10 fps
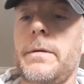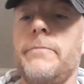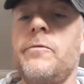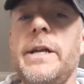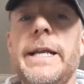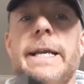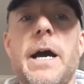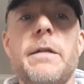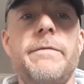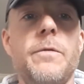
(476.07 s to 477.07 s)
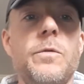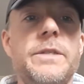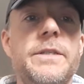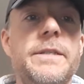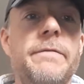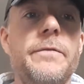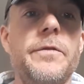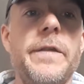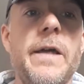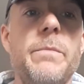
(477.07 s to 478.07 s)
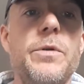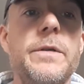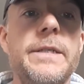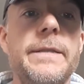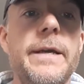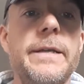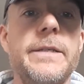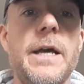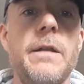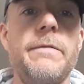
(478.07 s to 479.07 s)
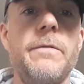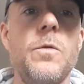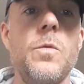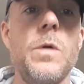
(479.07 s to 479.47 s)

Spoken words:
Really colourful. This is different to the other books in that it's colourful,